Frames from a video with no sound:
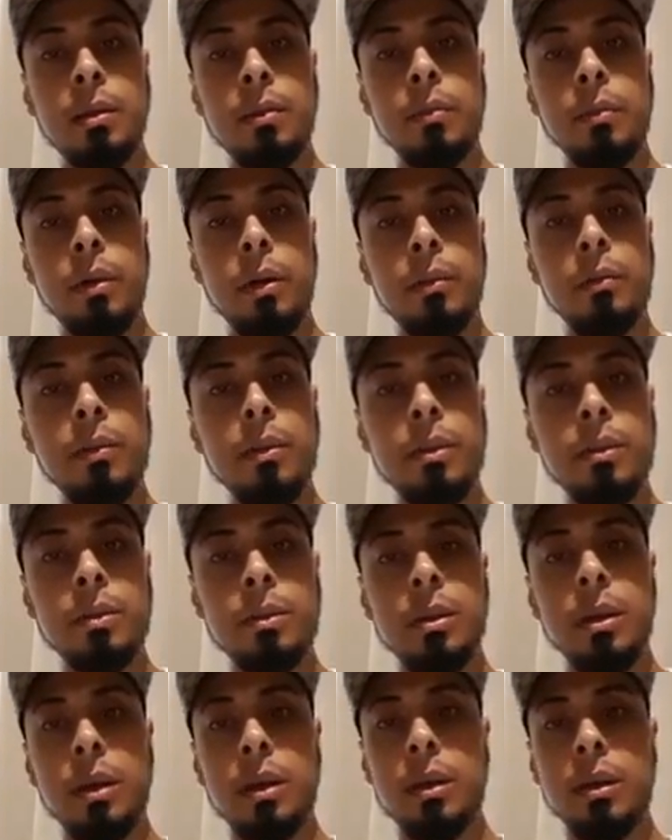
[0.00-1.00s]
5 years
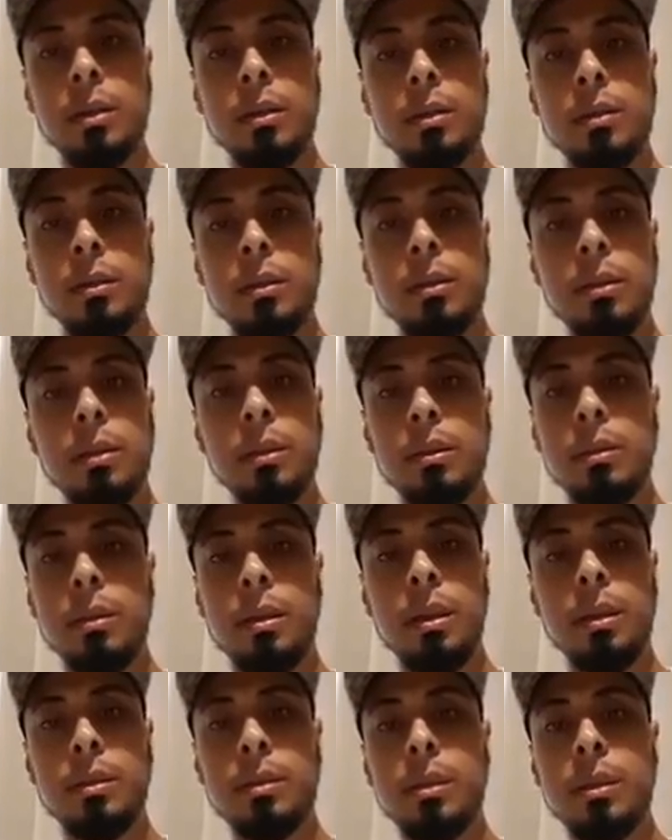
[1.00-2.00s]
ago,
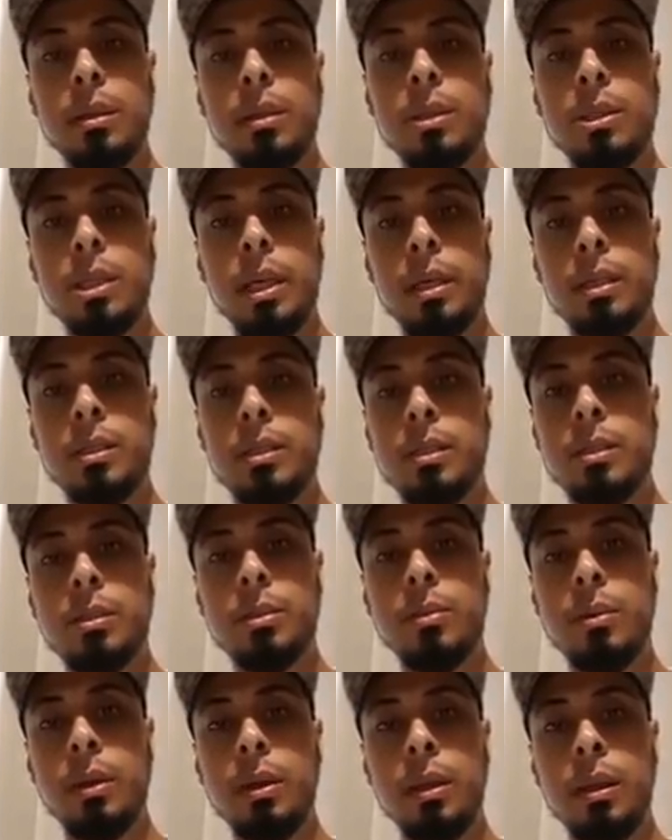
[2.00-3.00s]
things didn't change this
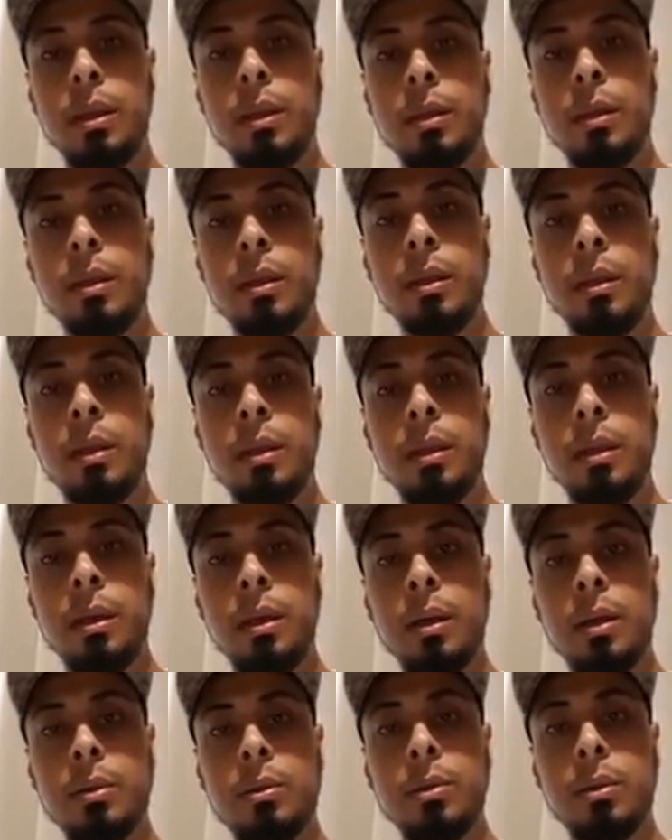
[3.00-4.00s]
quickly.
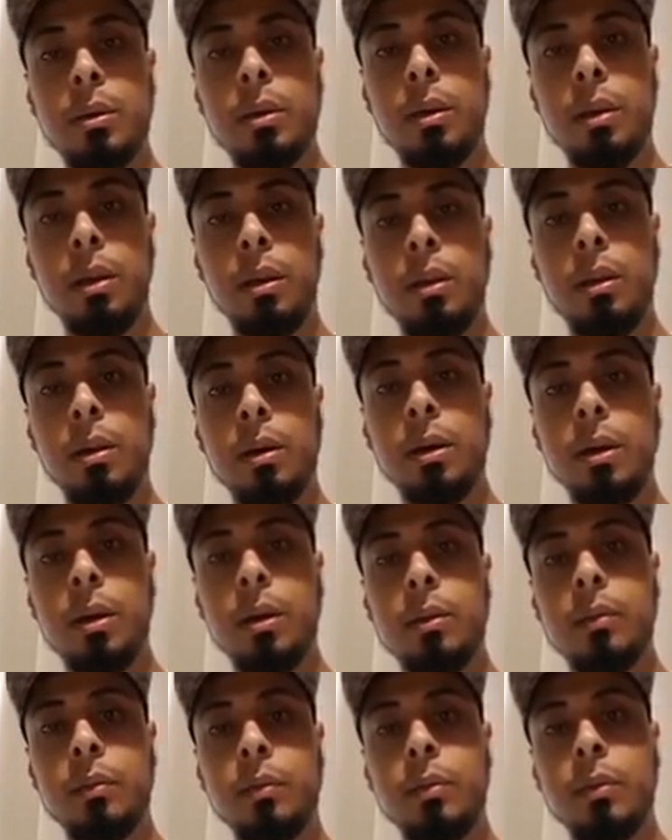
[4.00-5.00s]
It took a lot
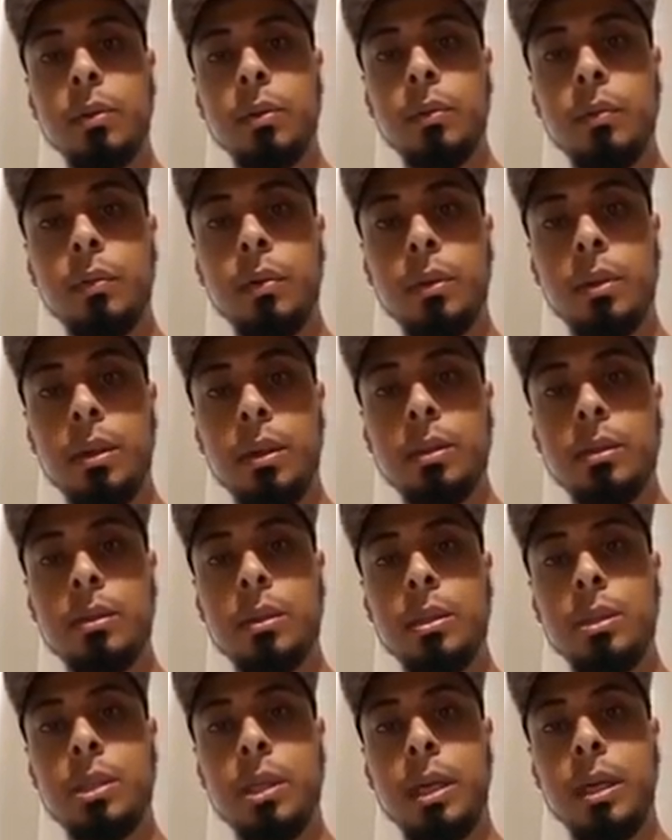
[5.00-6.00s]
longer for things
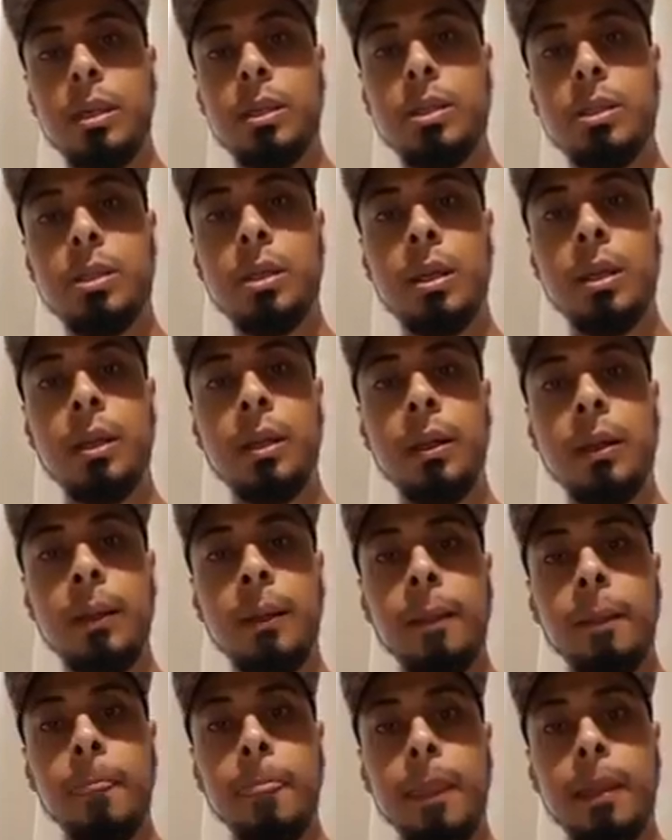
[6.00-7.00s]
to change
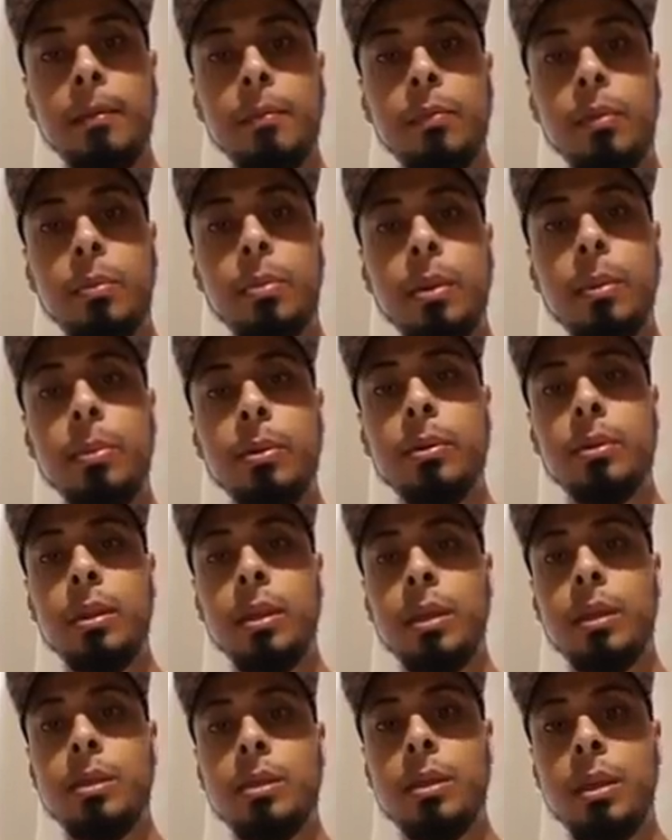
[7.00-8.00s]
and for people to
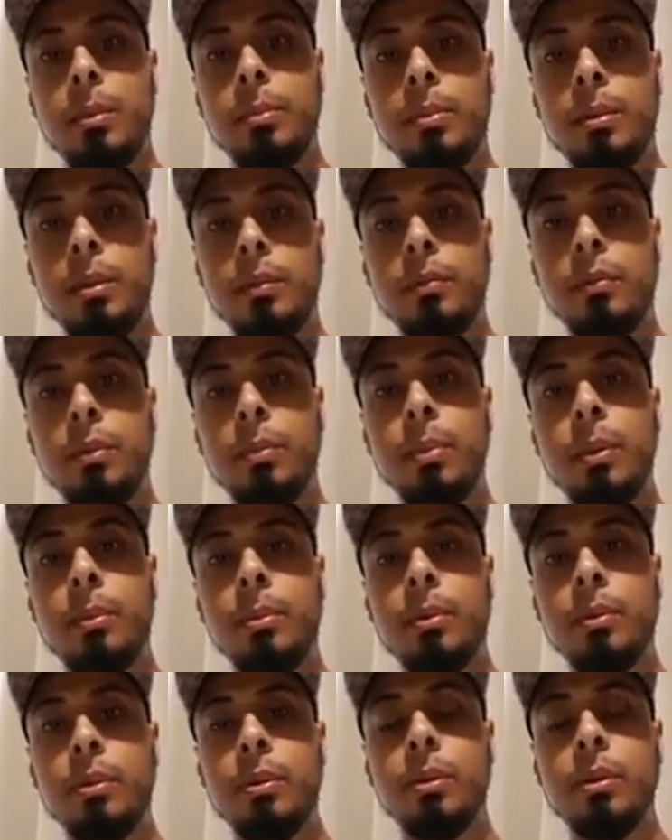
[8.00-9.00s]
accept and for
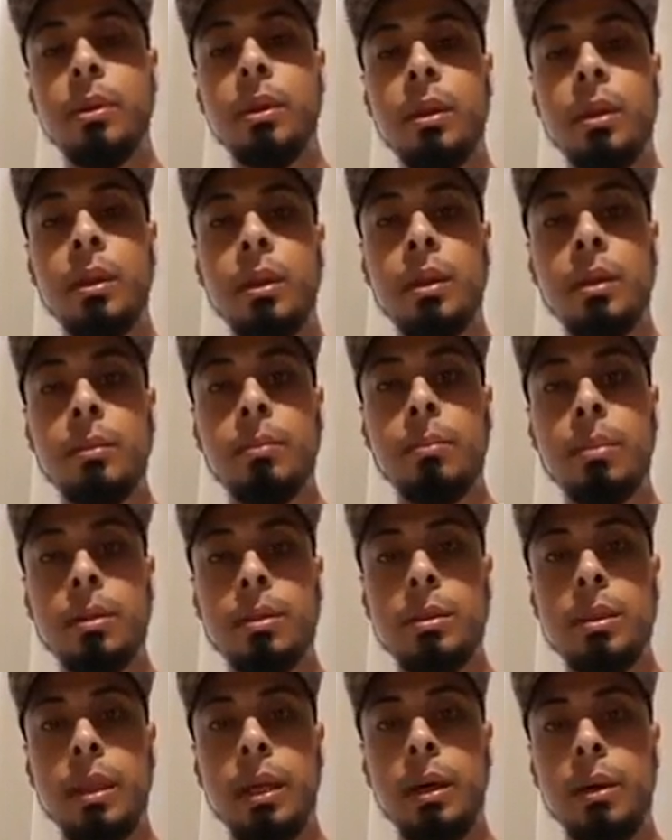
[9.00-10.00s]
people to... But
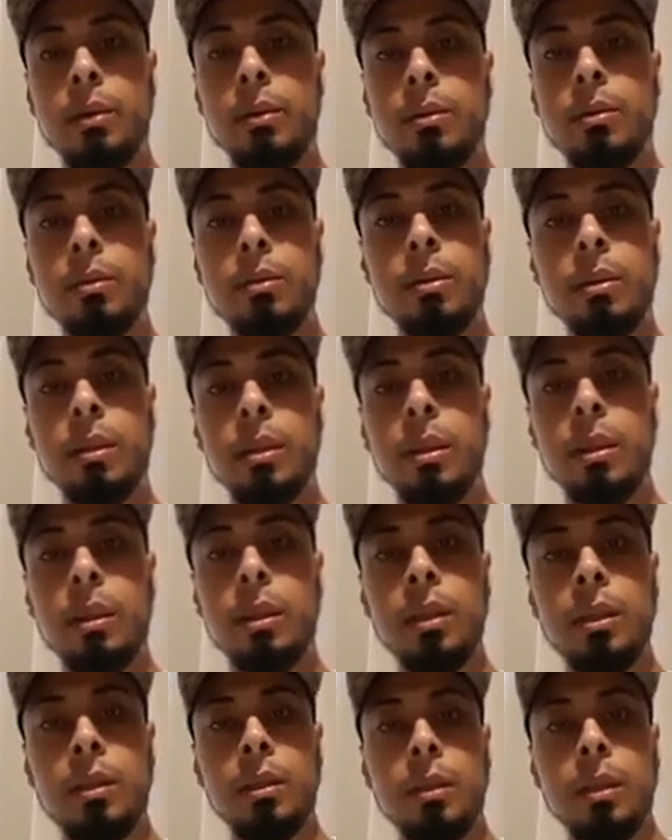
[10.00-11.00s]
now,
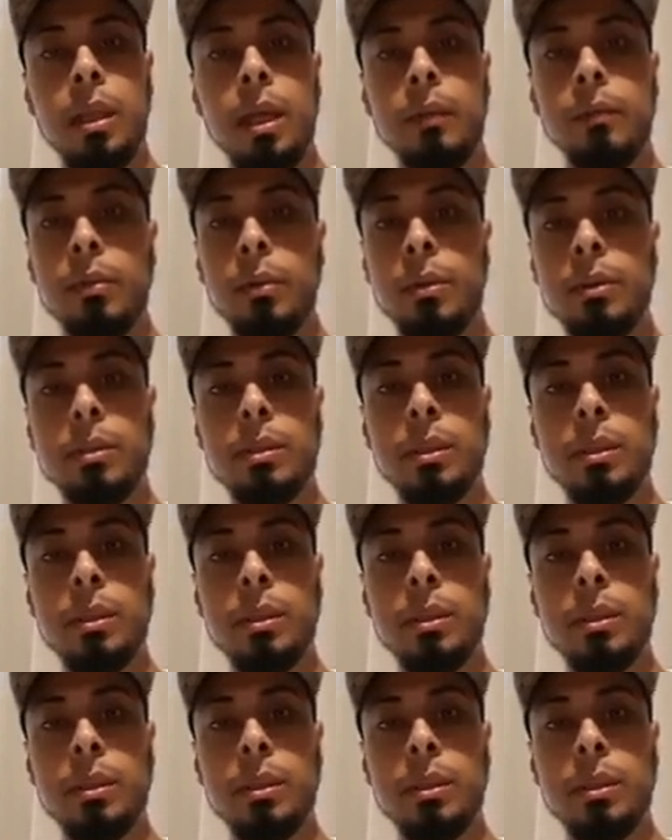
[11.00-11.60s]
everyone's